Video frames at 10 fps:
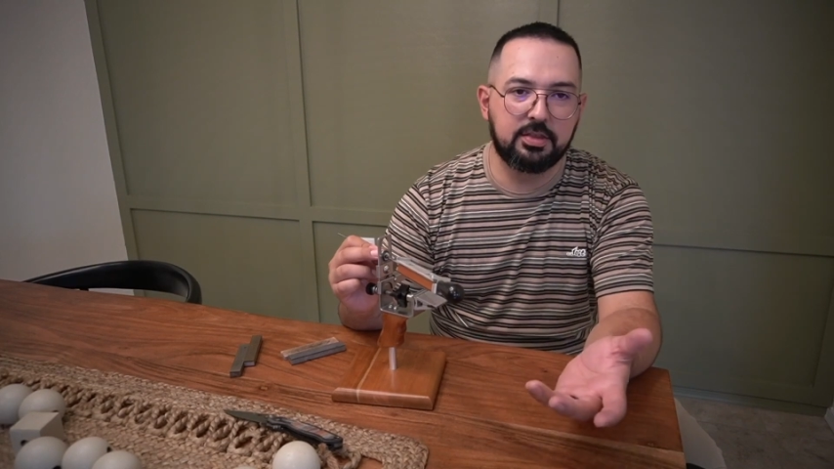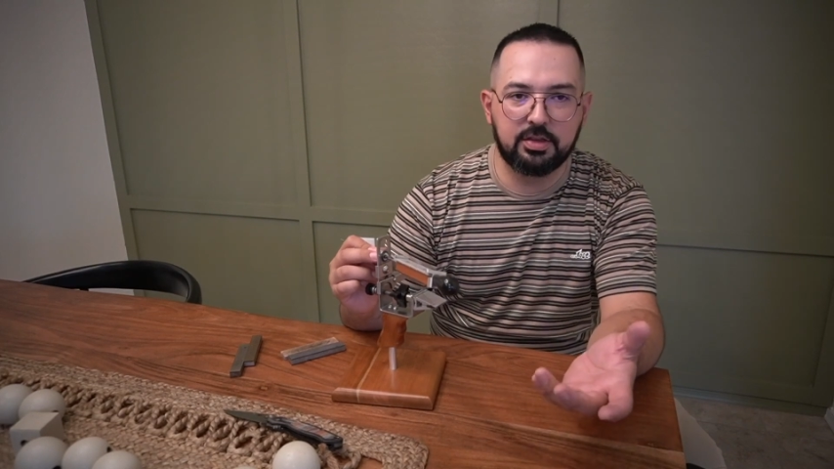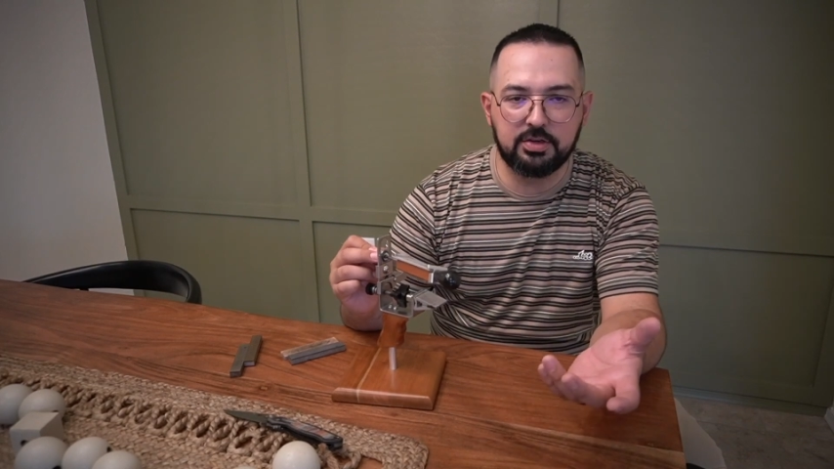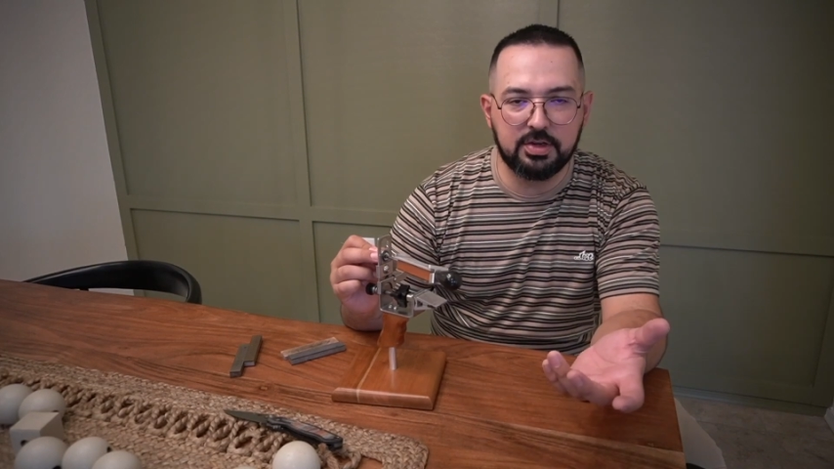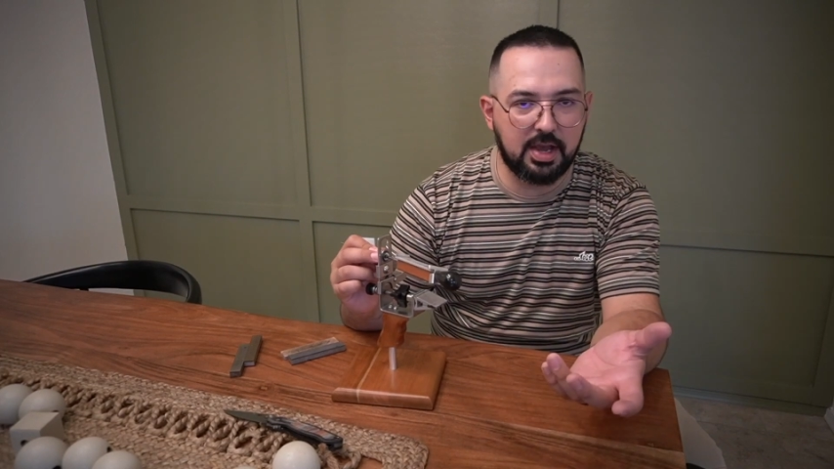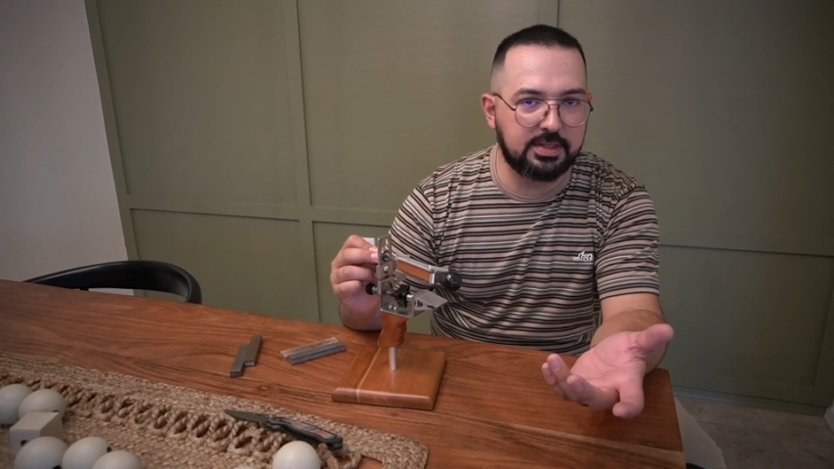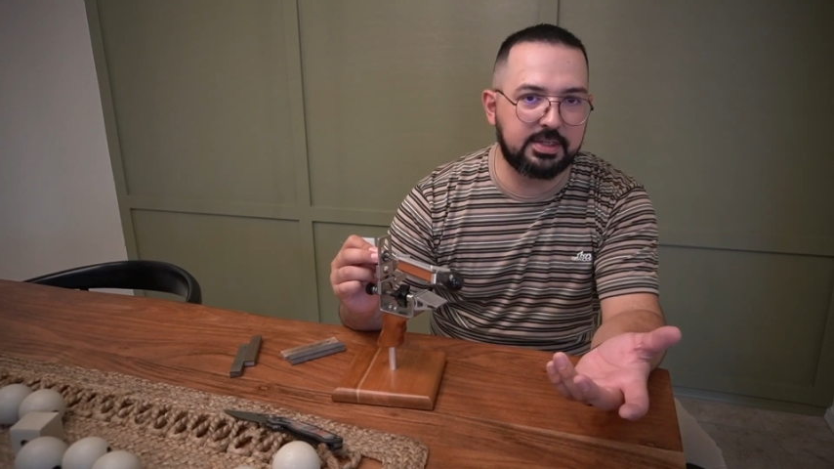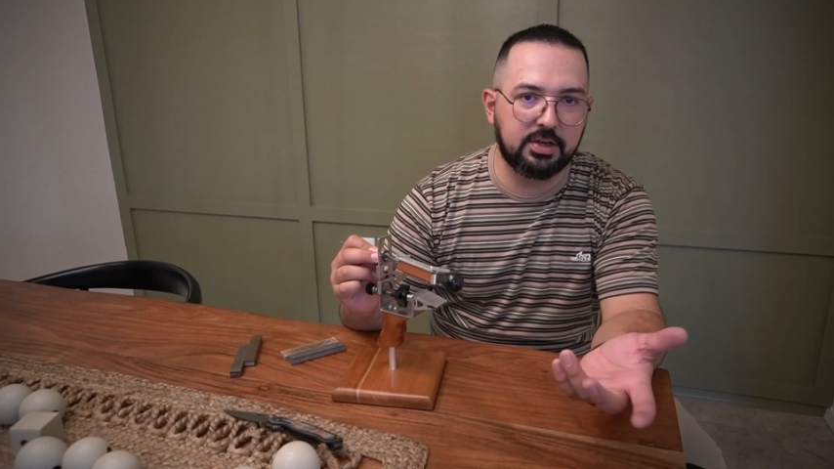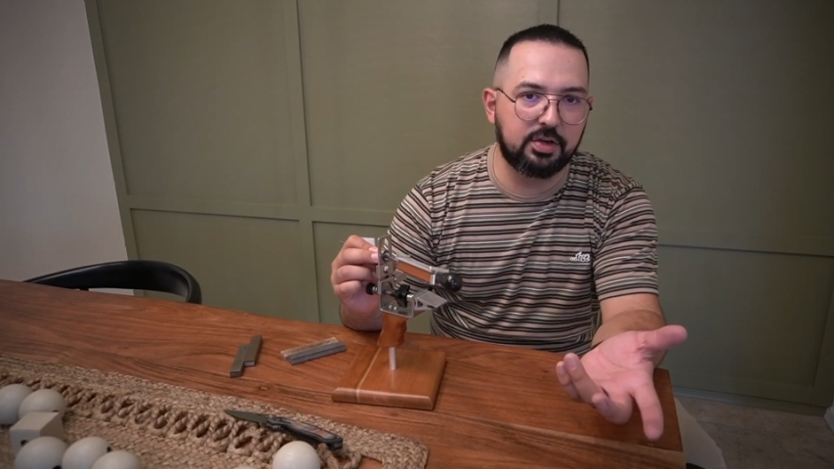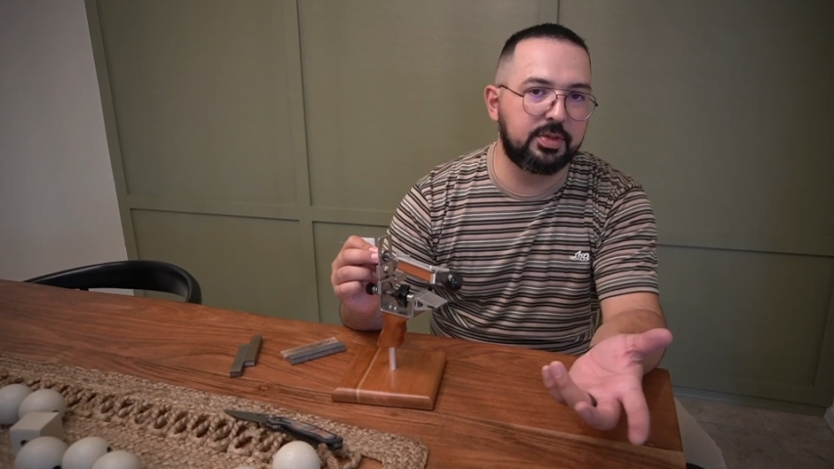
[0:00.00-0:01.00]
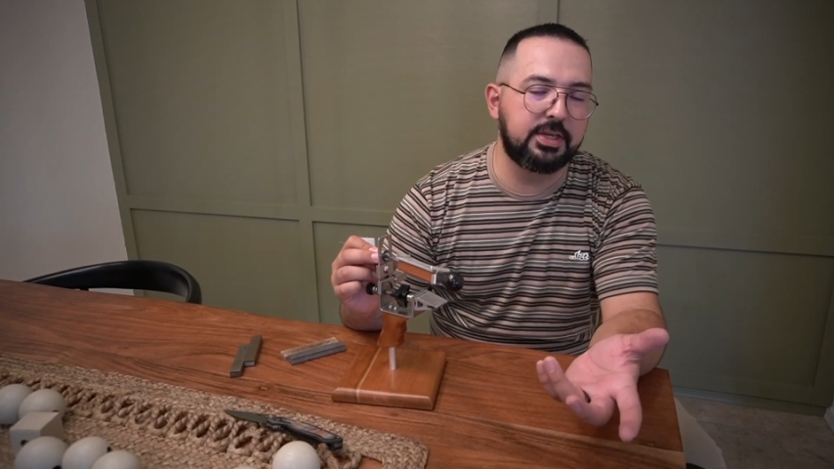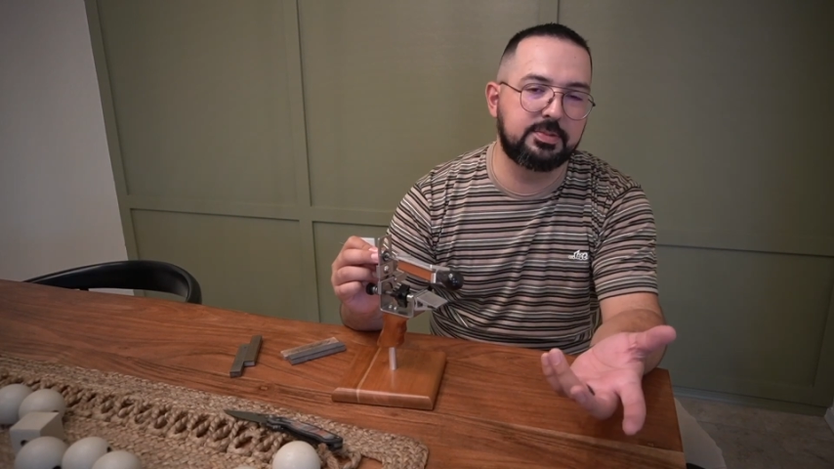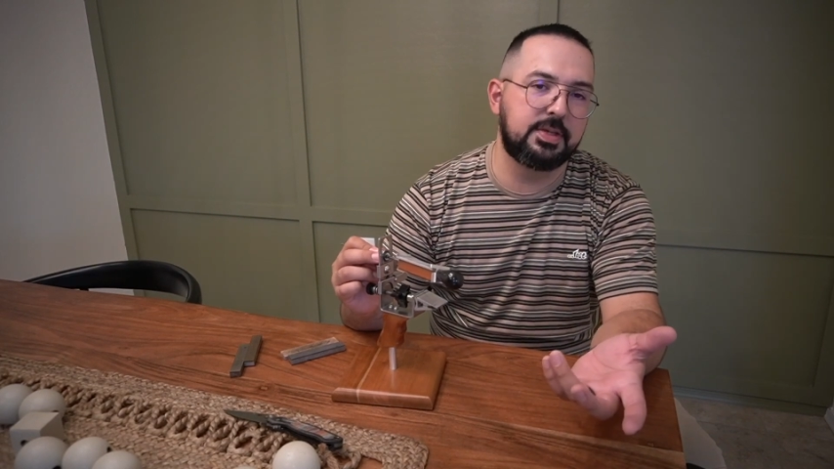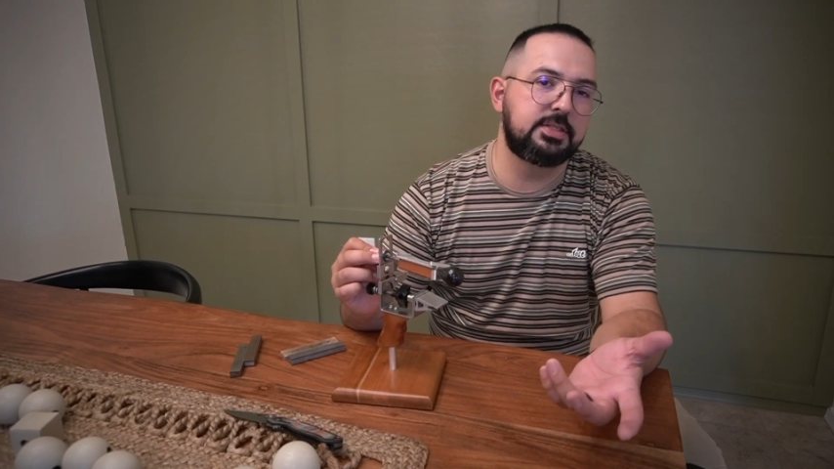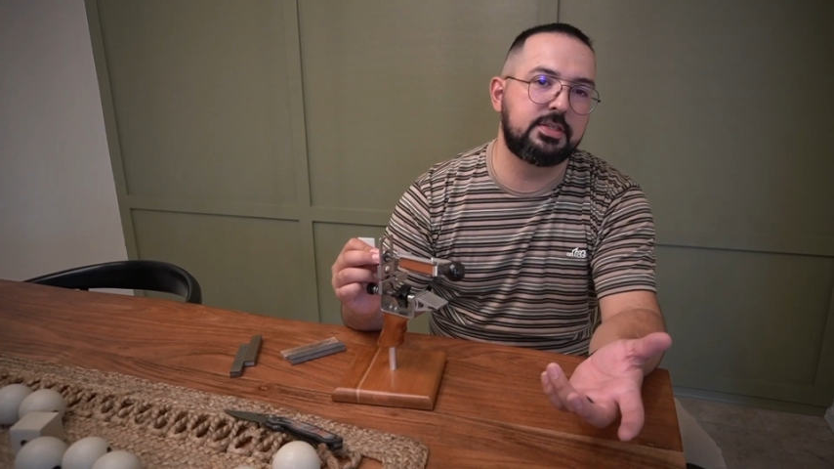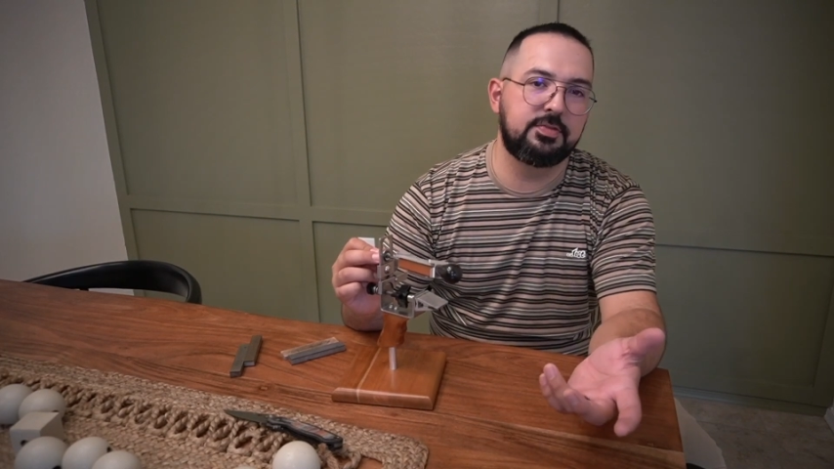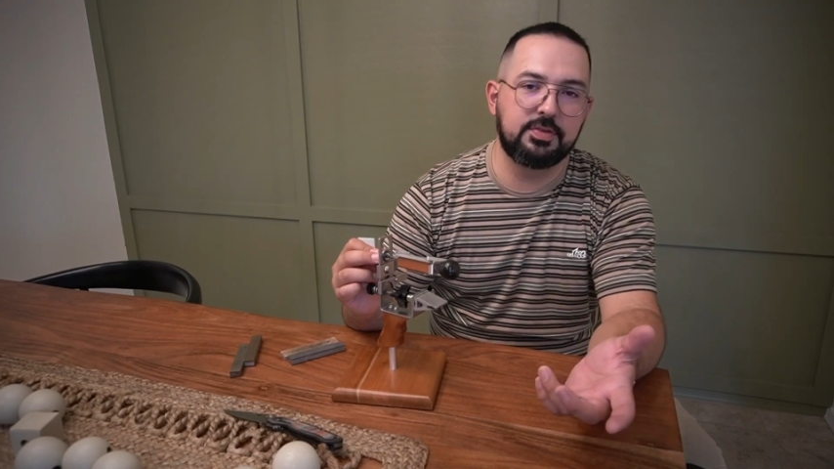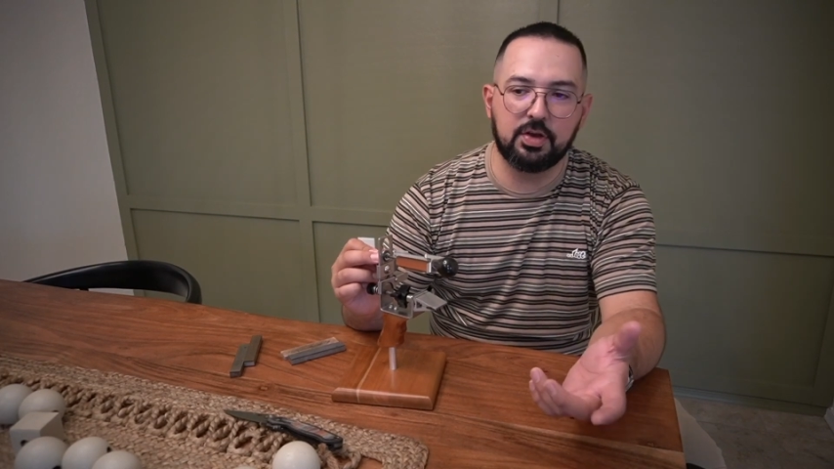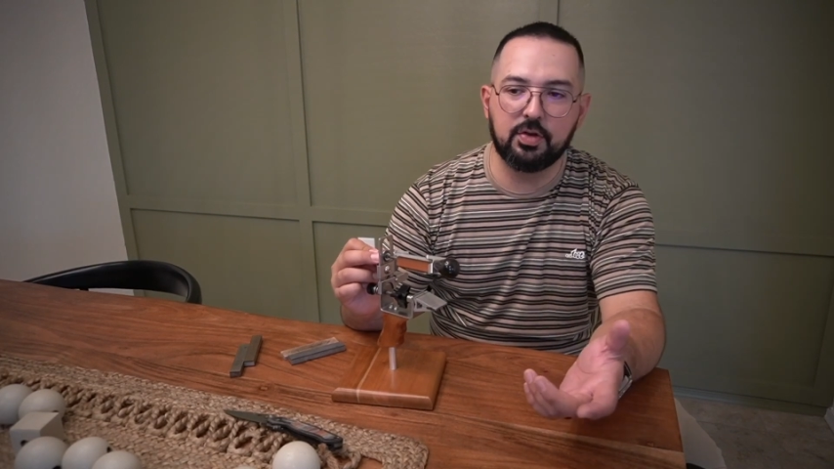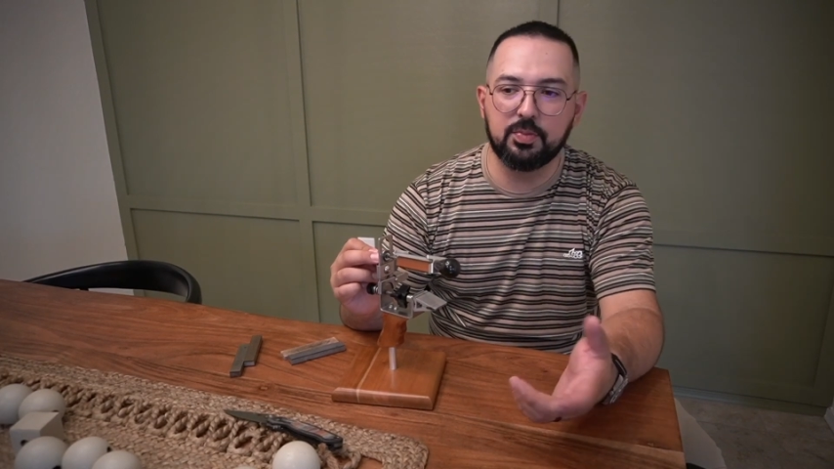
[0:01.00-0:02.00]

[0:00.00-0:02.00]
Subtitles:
They're not terribly expensive, no,